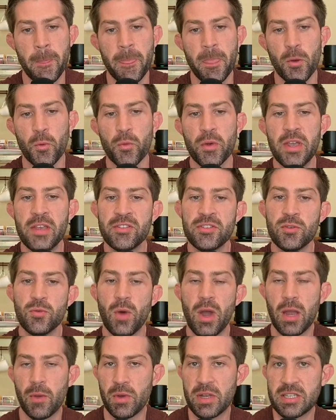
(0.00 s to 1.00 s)
The reason
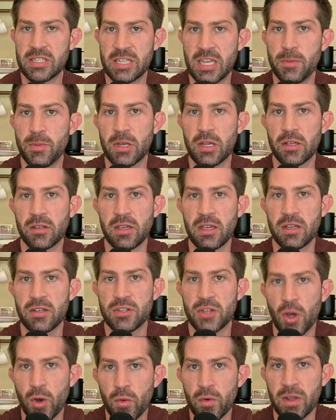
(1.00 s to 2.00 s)
why we typically
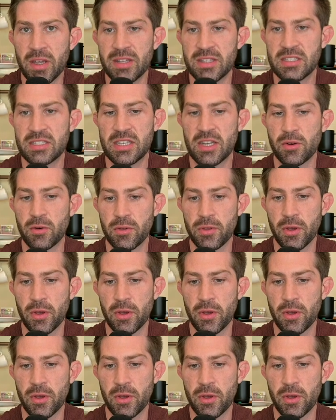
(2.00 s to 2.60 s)
don't consider